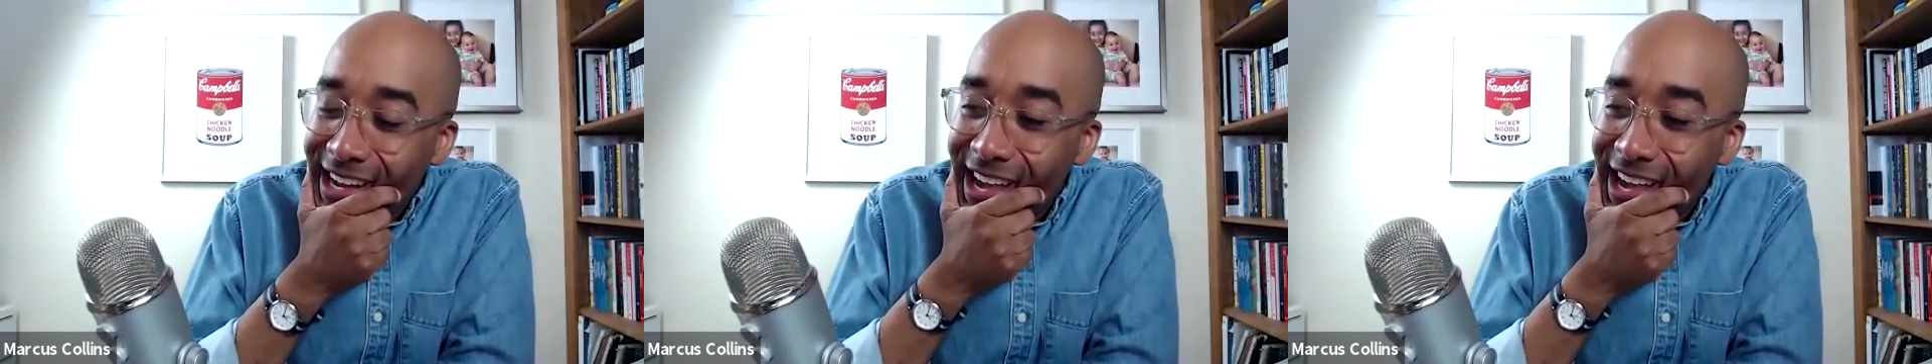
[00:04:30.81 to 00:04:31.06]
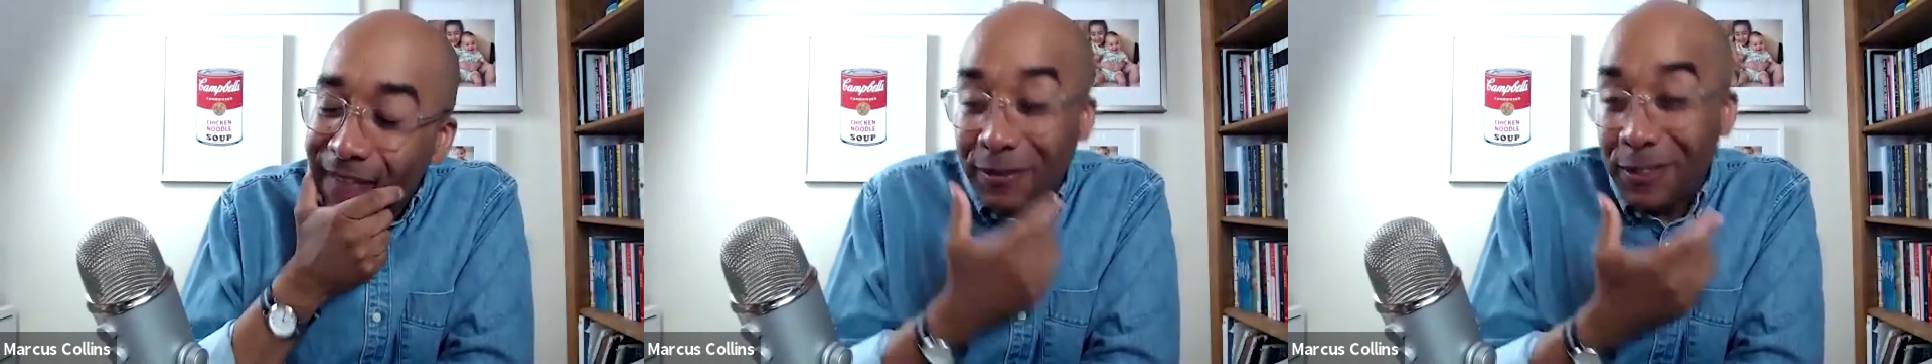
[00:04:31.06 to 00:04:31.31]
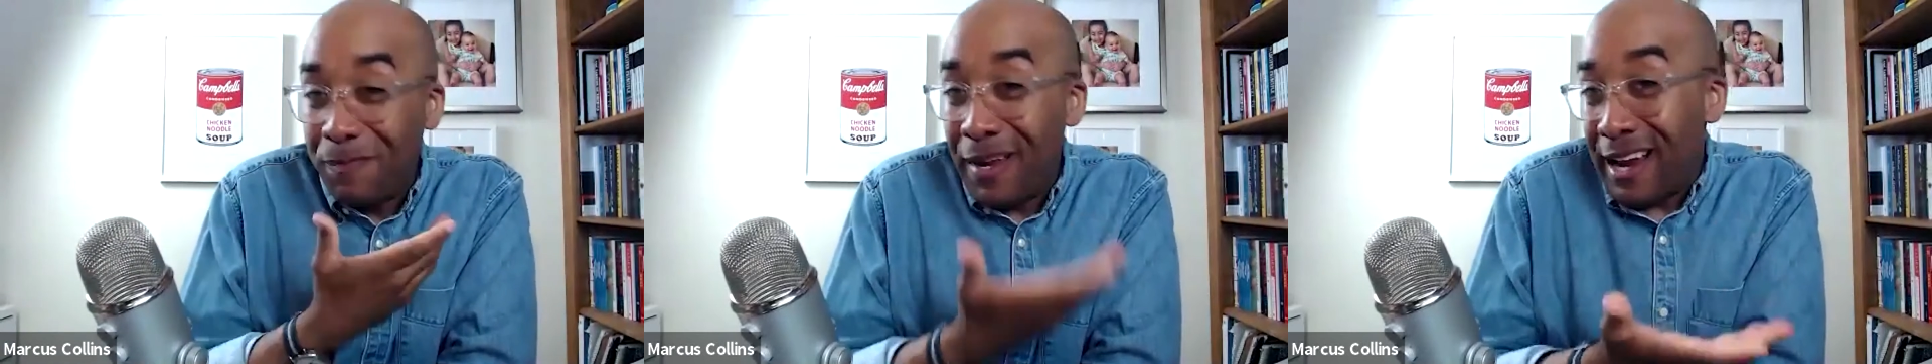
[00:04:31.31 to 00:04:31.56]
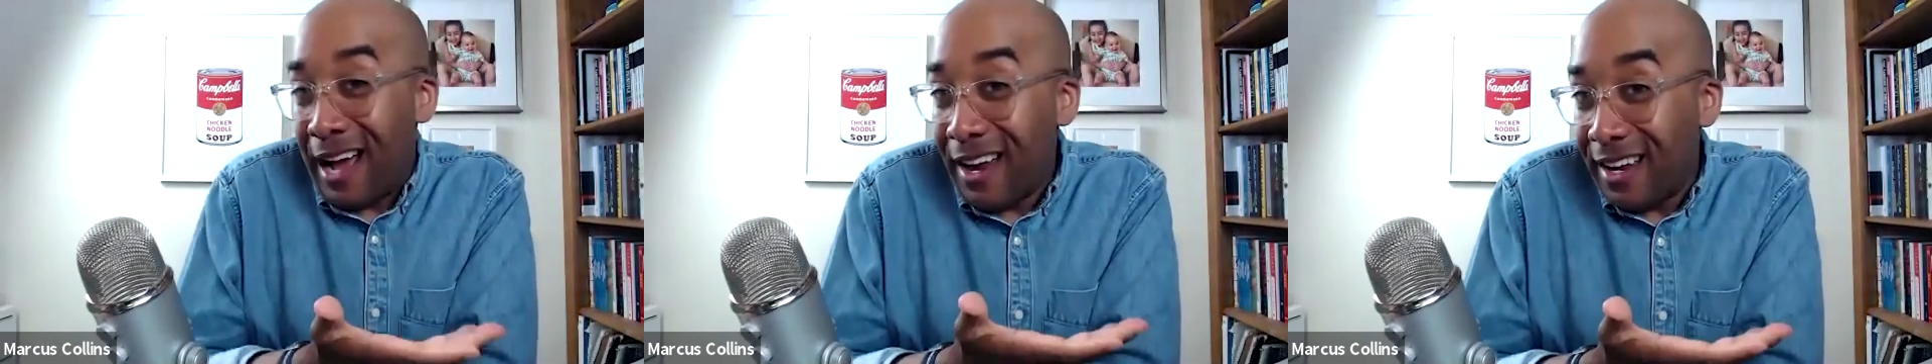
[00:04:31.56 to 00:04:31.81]
if I'm just
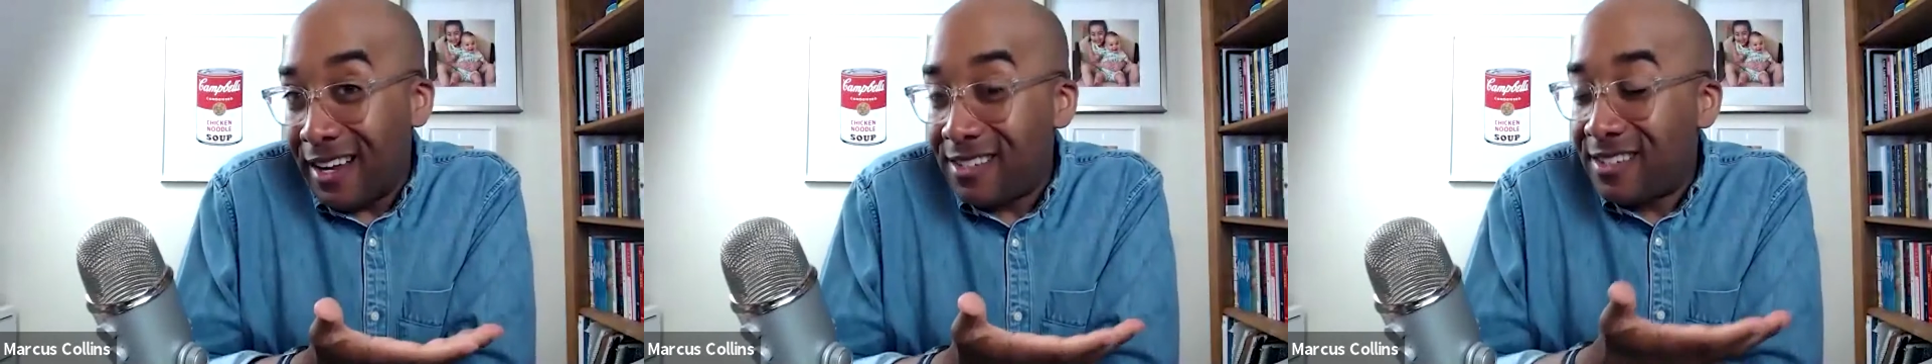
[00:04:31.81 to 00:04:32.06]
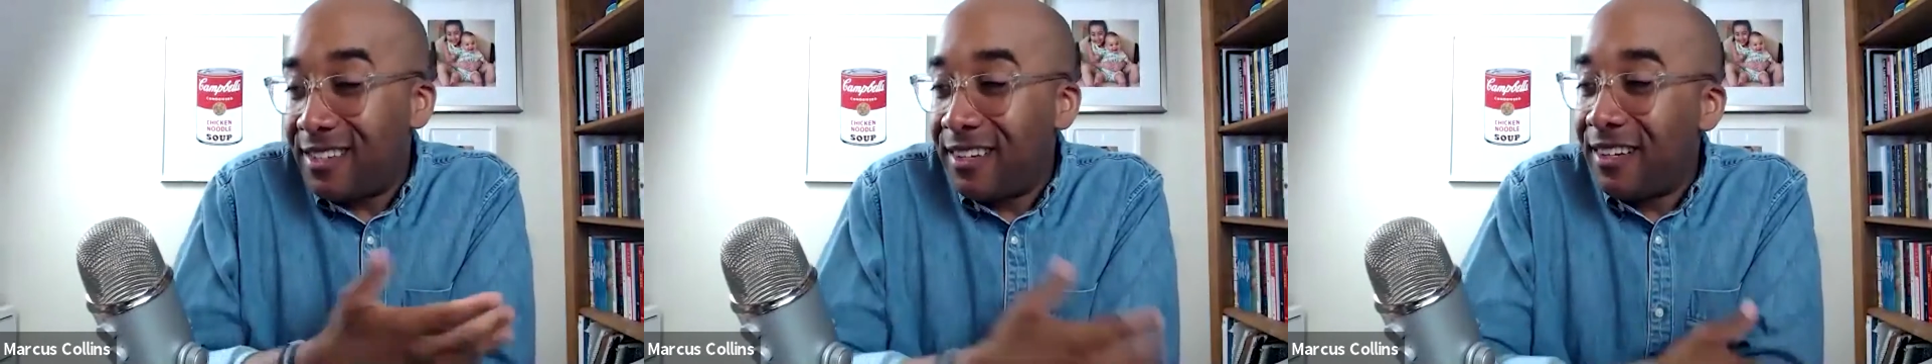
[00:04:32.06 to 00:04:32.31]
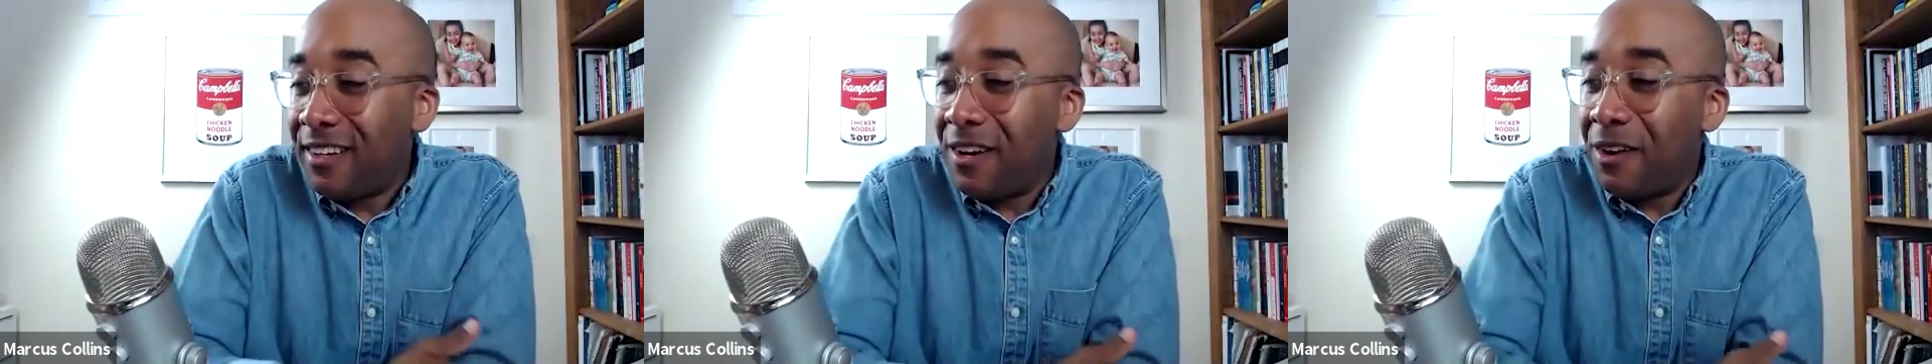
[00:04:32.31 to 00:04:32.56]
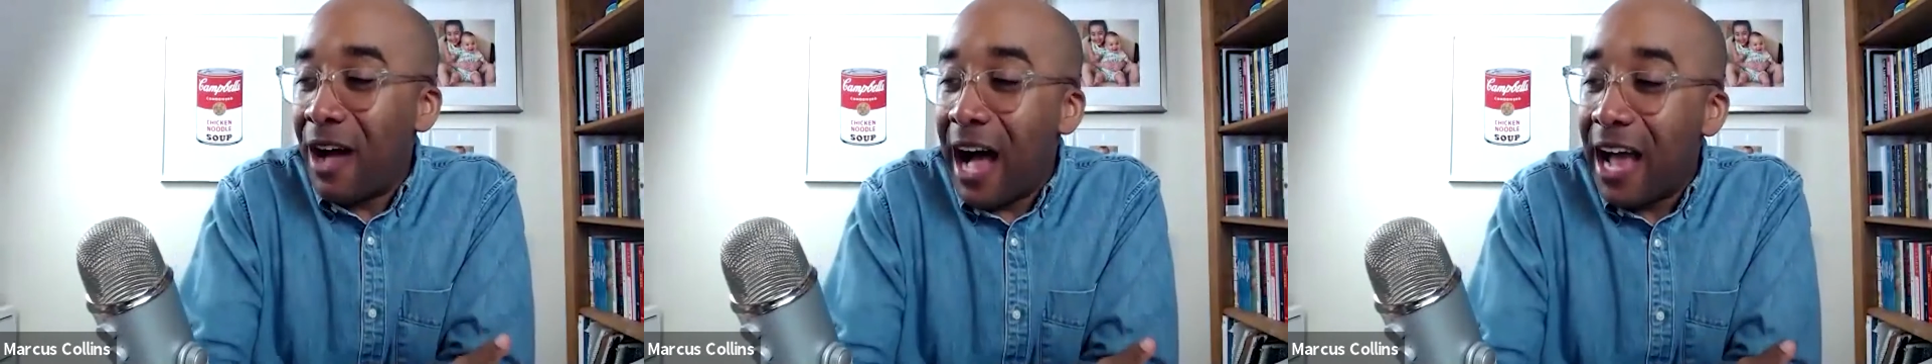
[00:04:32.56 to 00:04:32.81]
being honest,
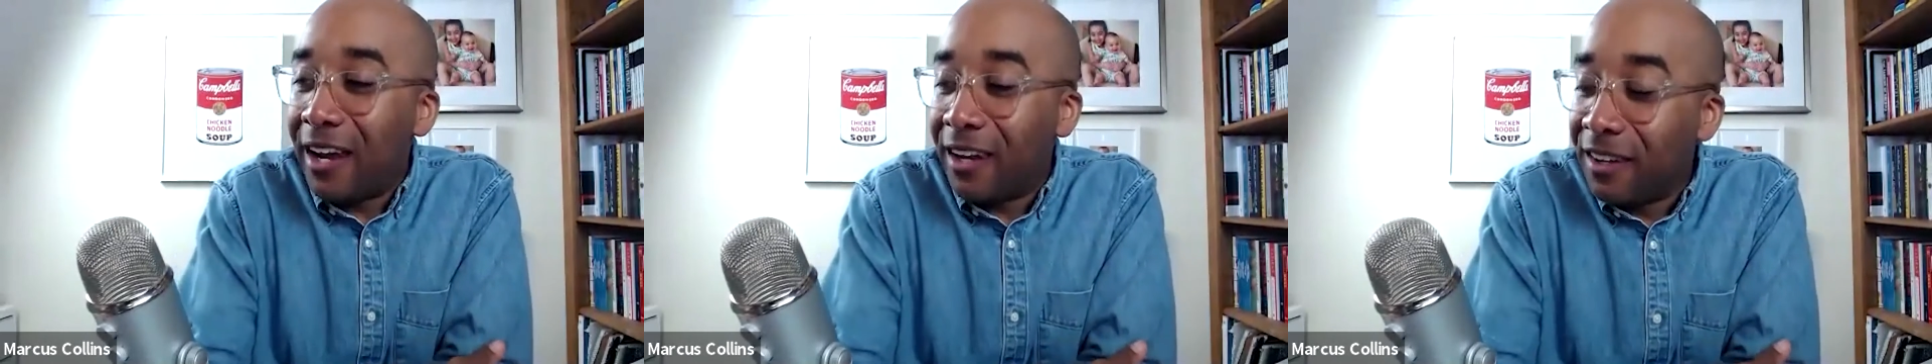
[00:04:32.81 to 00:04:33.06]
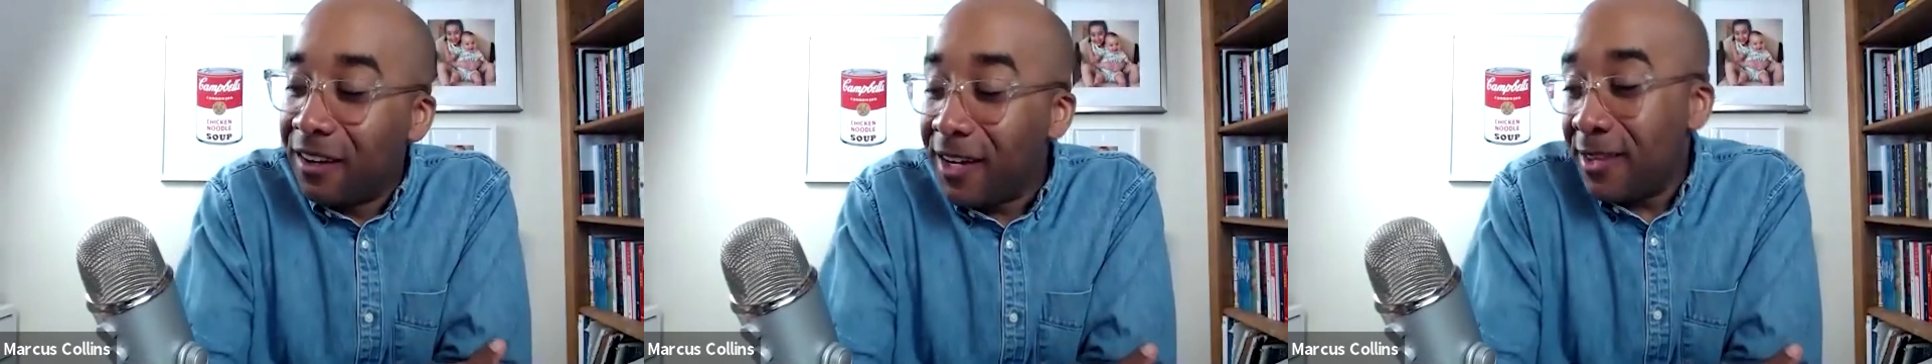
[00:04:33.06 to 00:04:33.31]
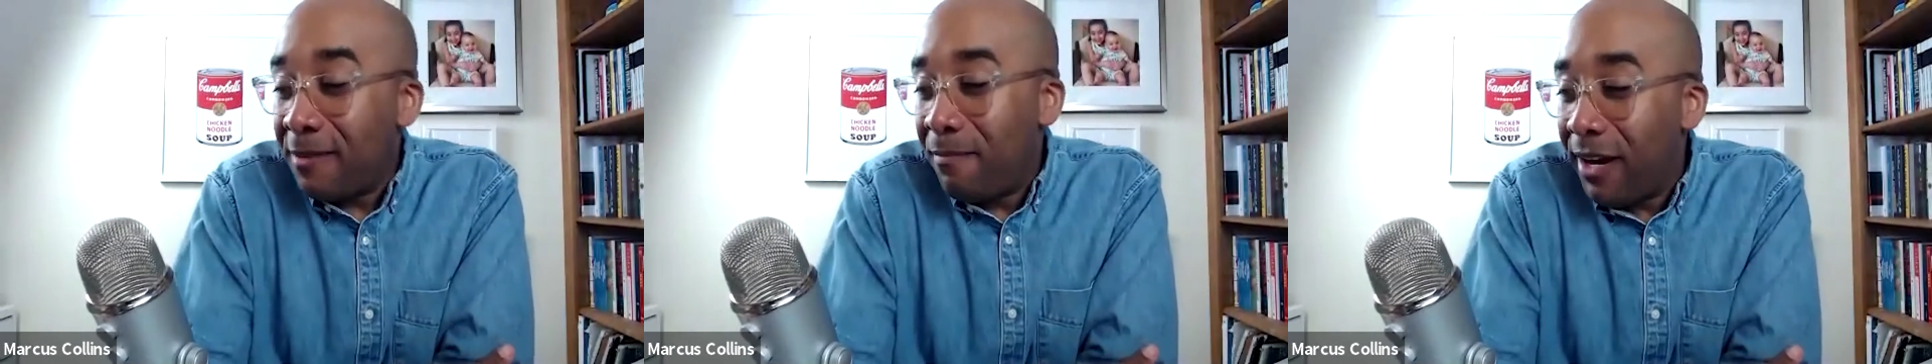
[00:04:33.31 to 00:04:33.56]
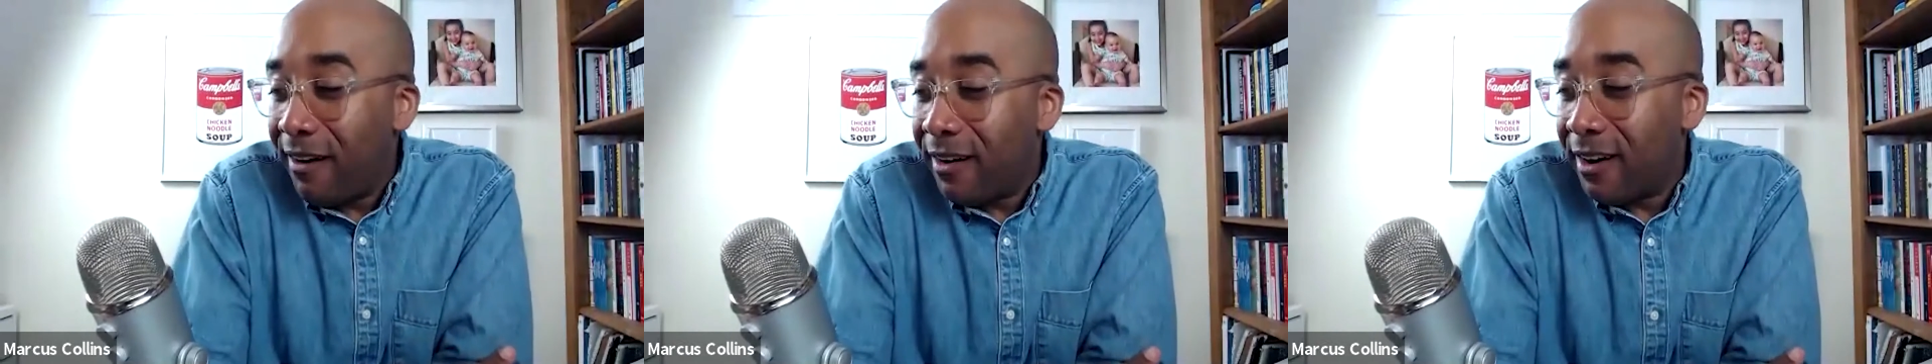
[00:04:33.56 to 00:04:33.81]
I look in the
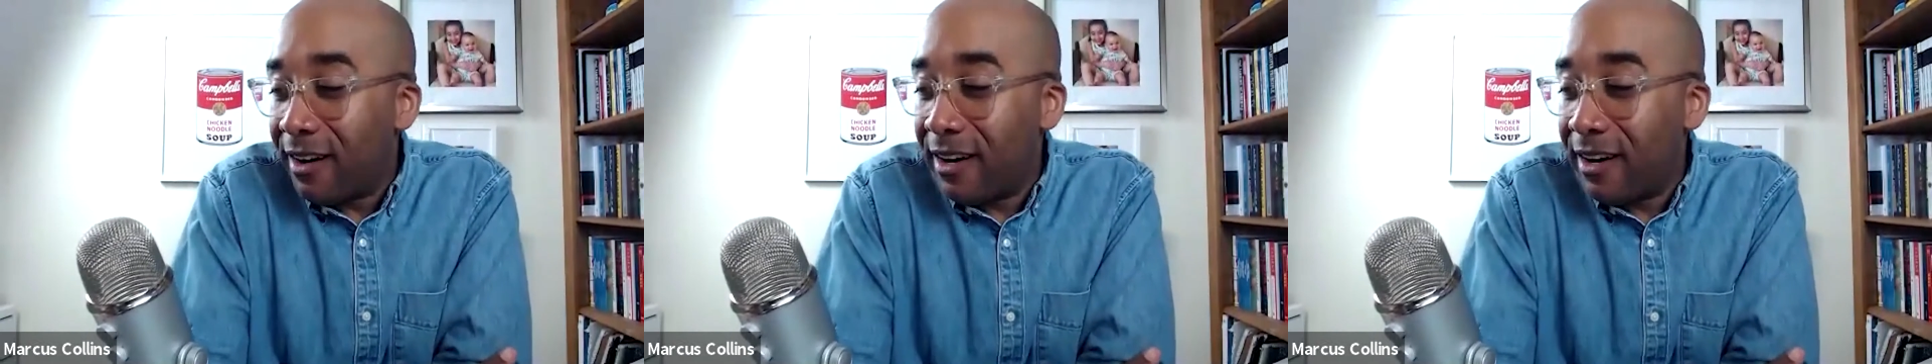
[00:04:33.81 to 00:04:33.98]
mirror